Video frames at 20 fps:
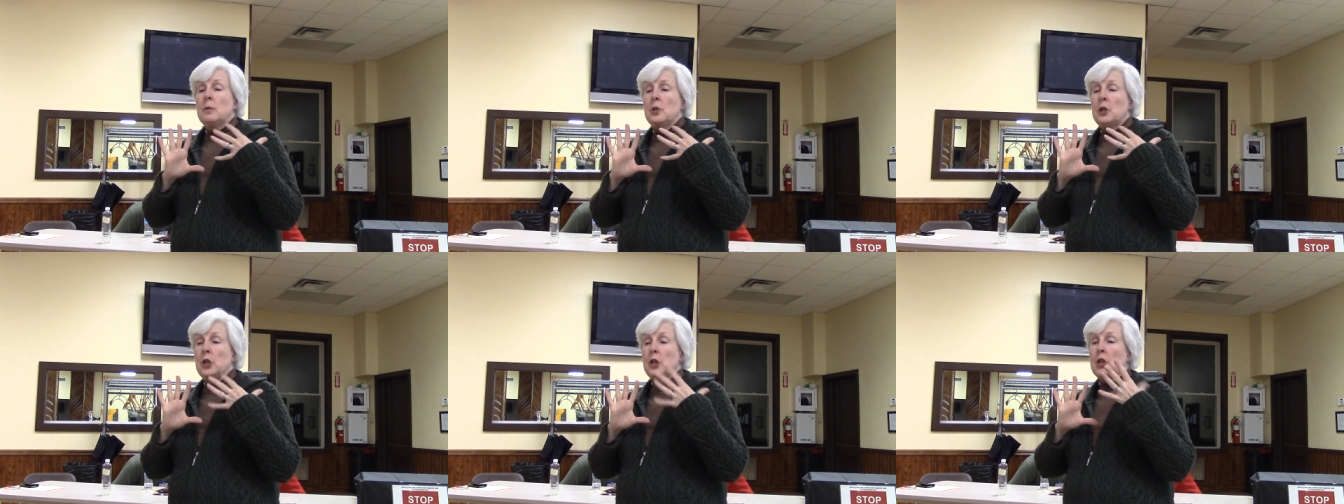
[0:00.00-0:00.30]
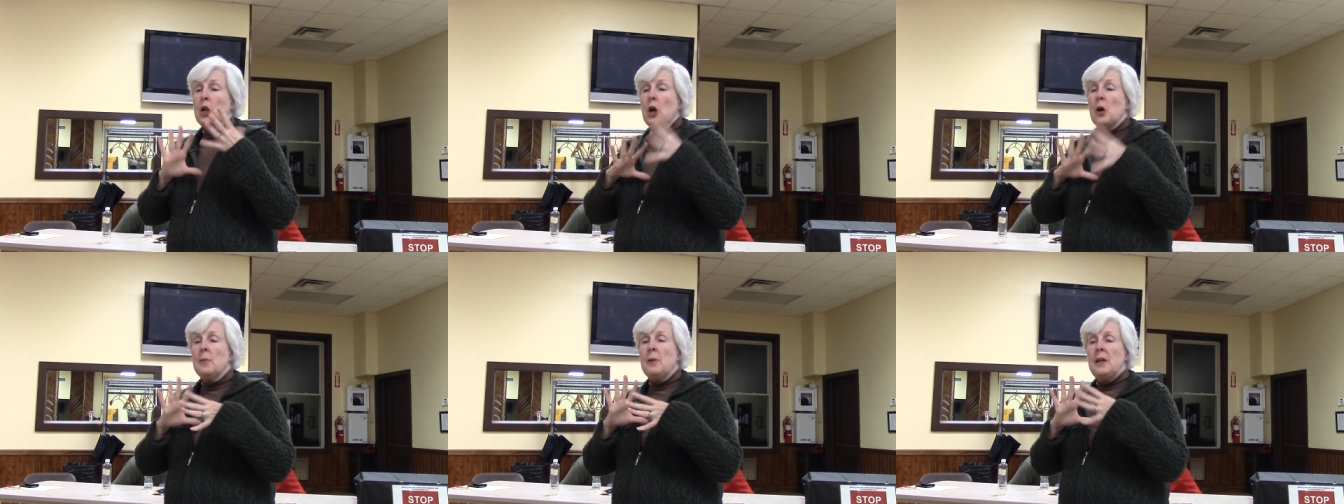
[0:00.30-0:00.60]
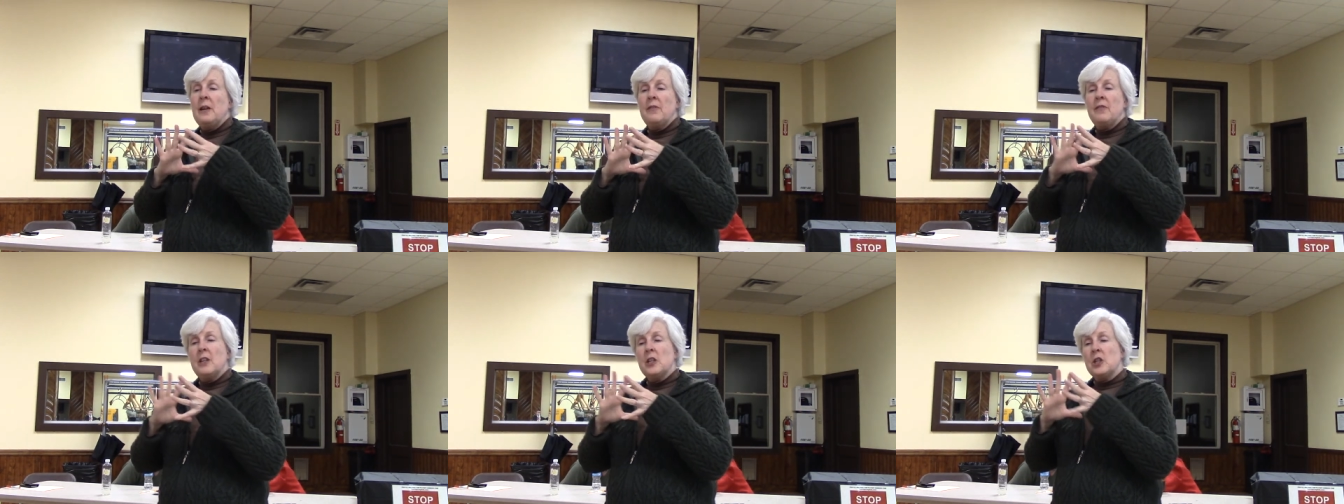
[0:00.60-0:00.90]

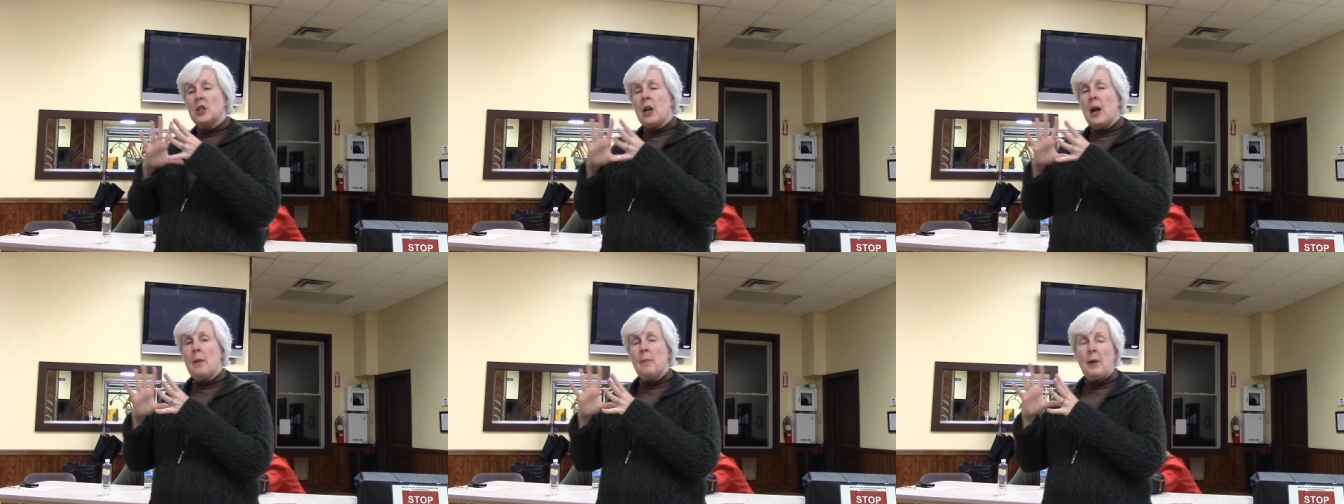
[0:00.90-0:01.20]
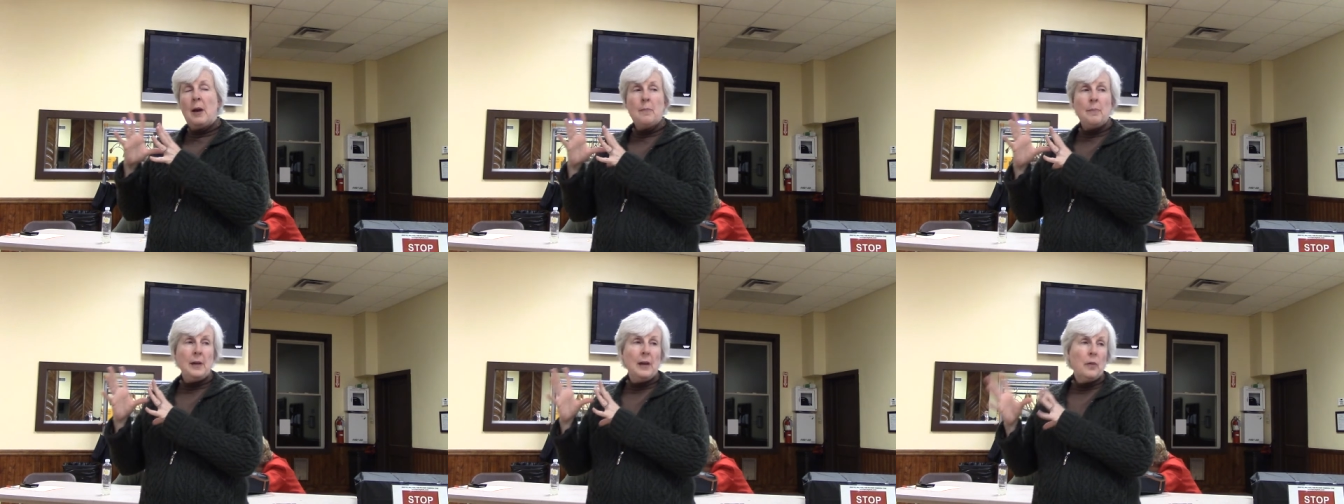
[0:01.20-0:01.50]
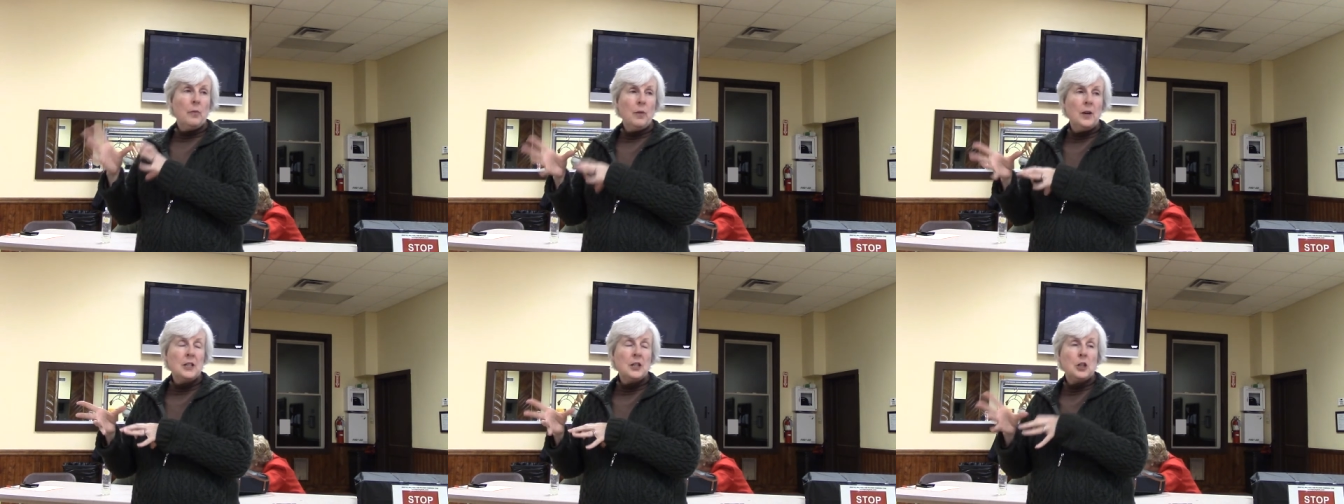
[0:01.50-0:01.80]
determine if this child might be
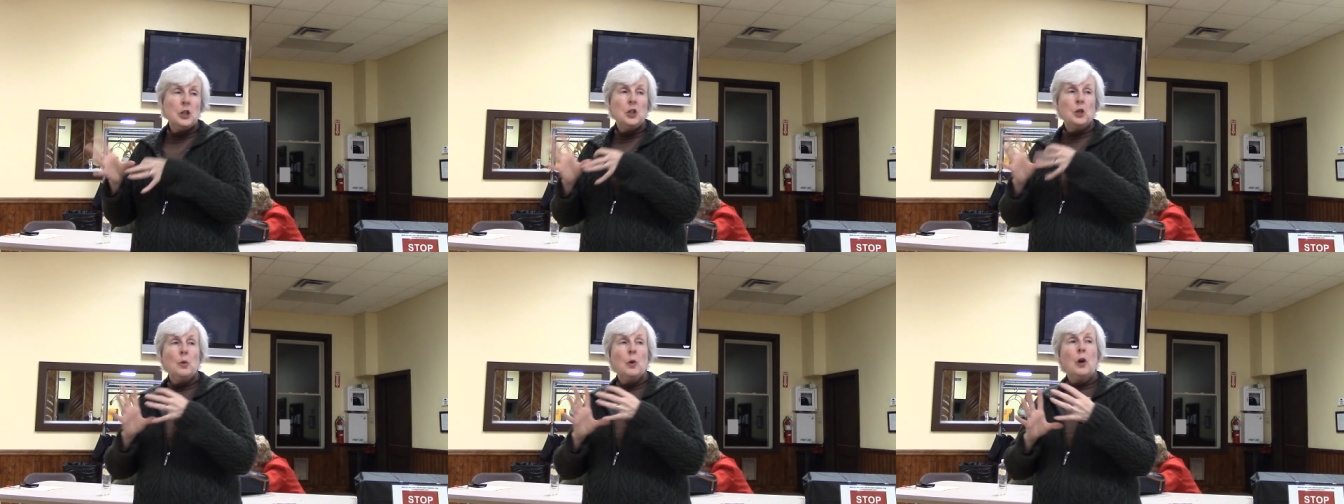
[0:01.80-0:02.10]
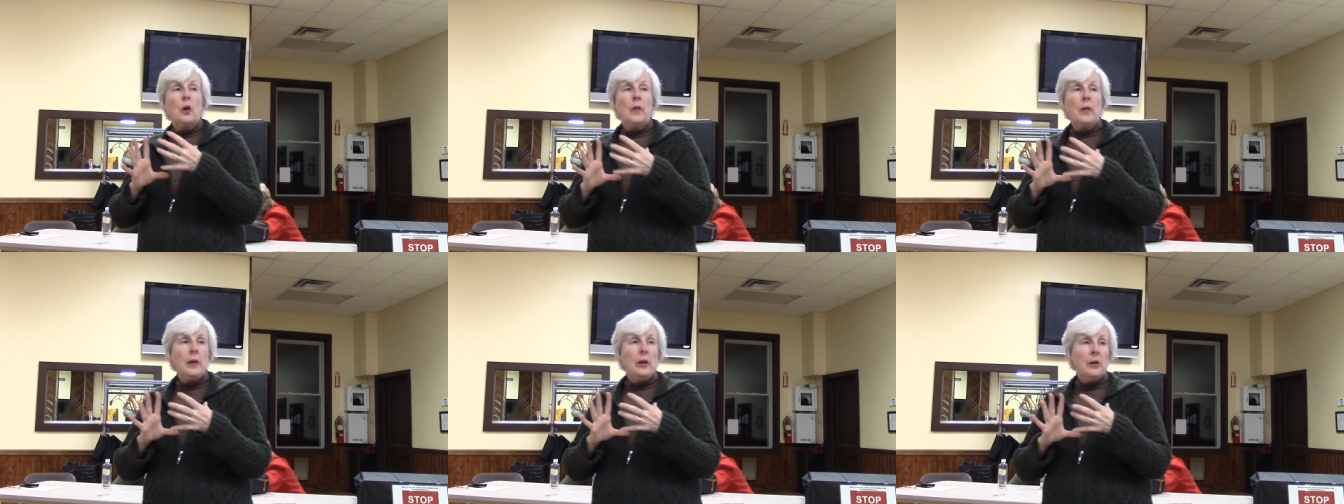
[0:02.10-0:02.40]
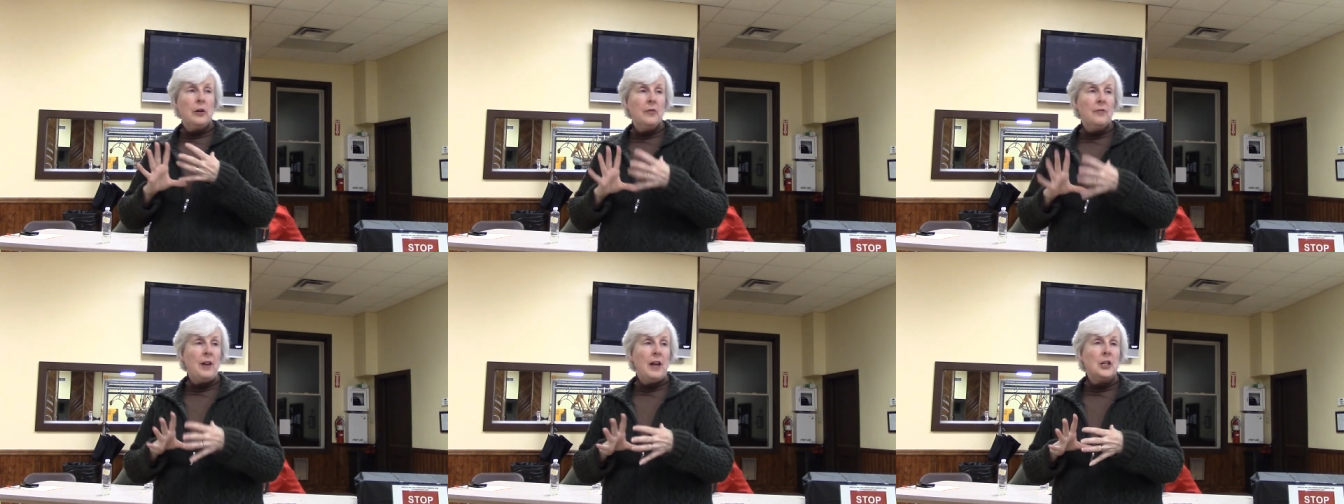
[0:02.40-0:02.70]
at risk, to do early
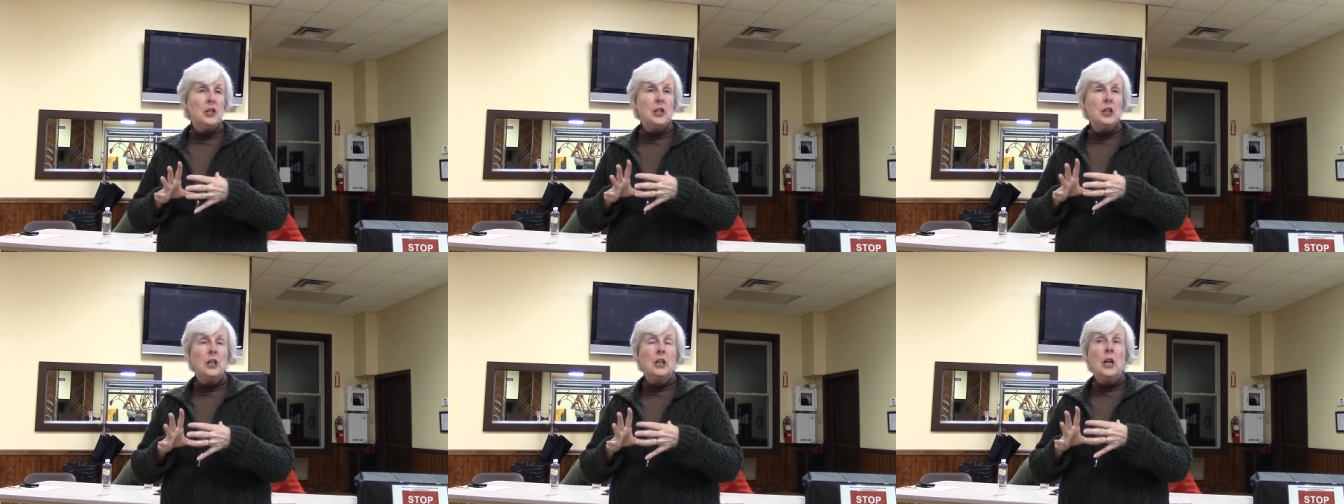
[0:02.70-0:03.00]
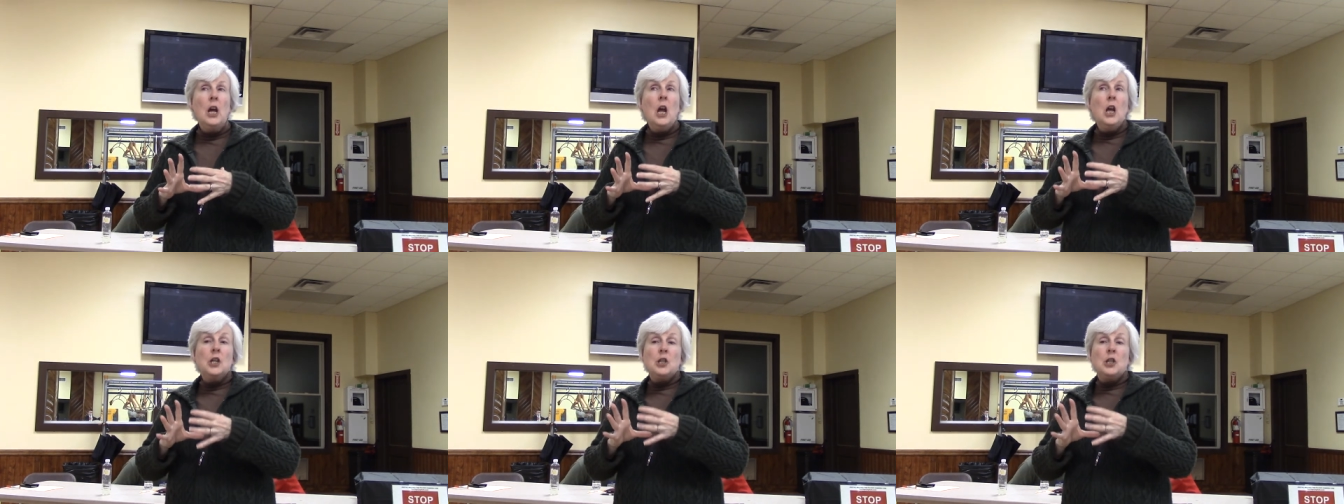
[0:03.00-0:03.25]
intervention,